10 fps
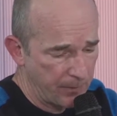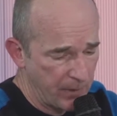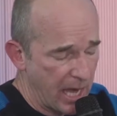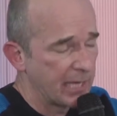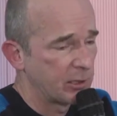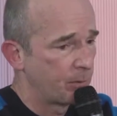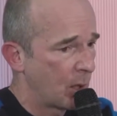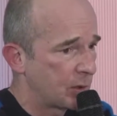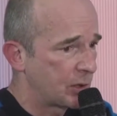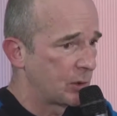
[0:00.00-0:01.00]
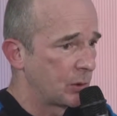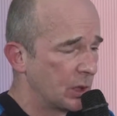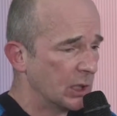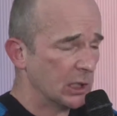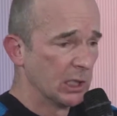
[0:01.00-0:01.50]
As opposed to
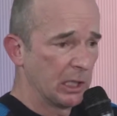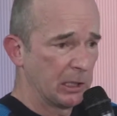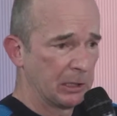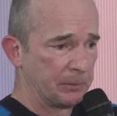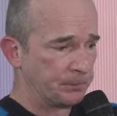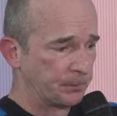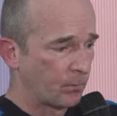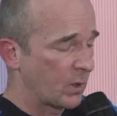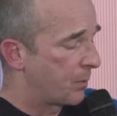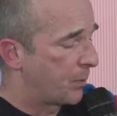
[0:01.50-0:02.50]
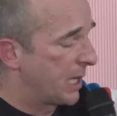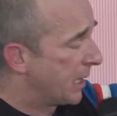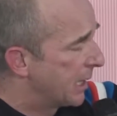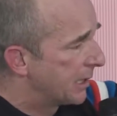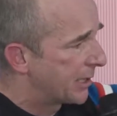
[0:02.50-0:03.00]
being
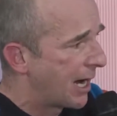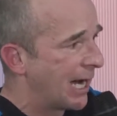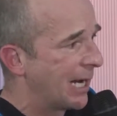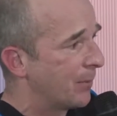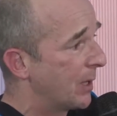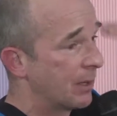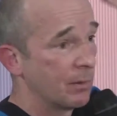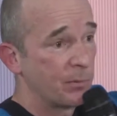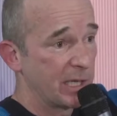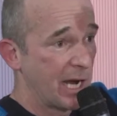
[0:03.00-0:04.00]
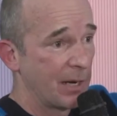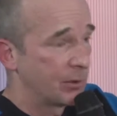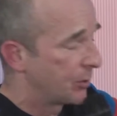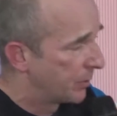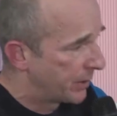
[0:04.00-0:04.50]
in time, being able
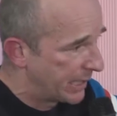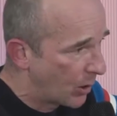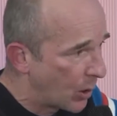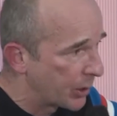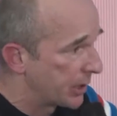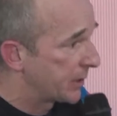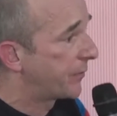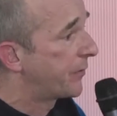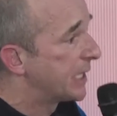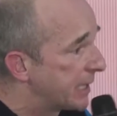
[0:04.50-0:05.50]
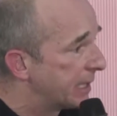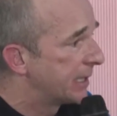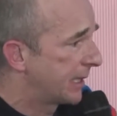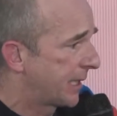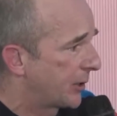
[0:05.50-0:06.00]
to obey orders, fit in,
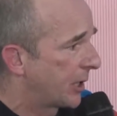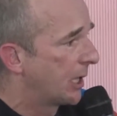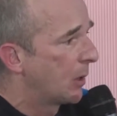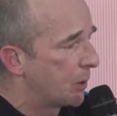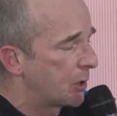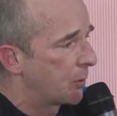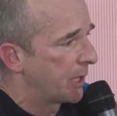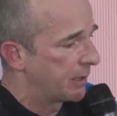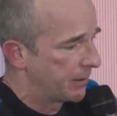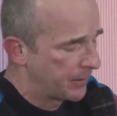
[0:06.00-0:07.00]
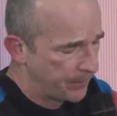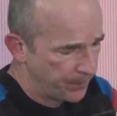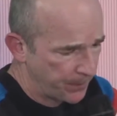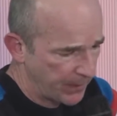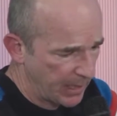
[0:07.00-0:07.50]
etc., which were
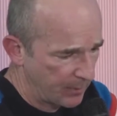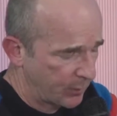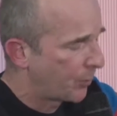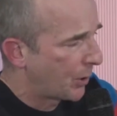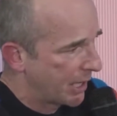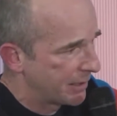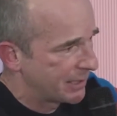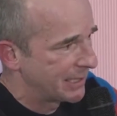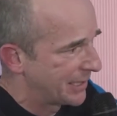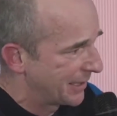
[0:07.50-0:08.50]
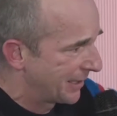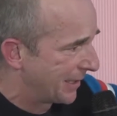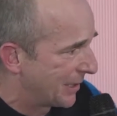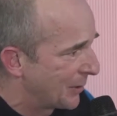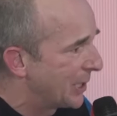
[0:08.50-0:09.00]
proprieties
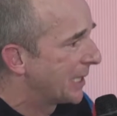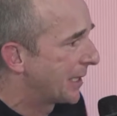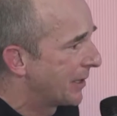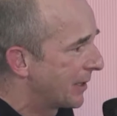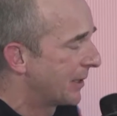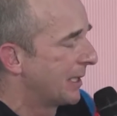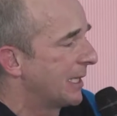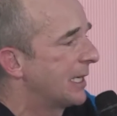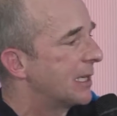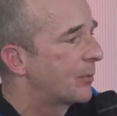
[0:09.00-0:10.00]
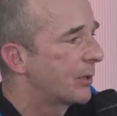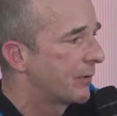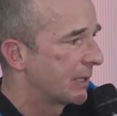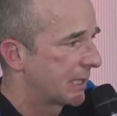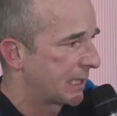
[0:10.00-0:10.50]
you needed in the
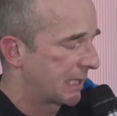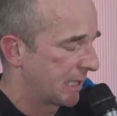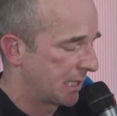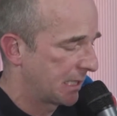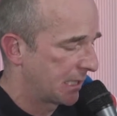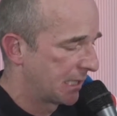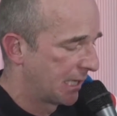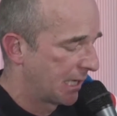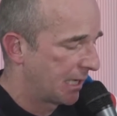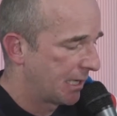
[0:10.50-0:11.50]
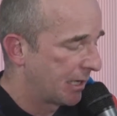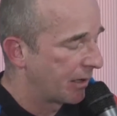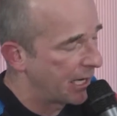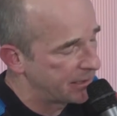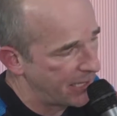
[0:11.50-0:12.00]
previous
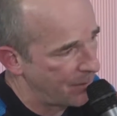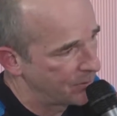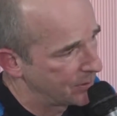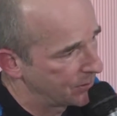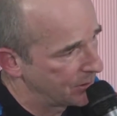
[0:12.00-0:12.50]
etape, so to say.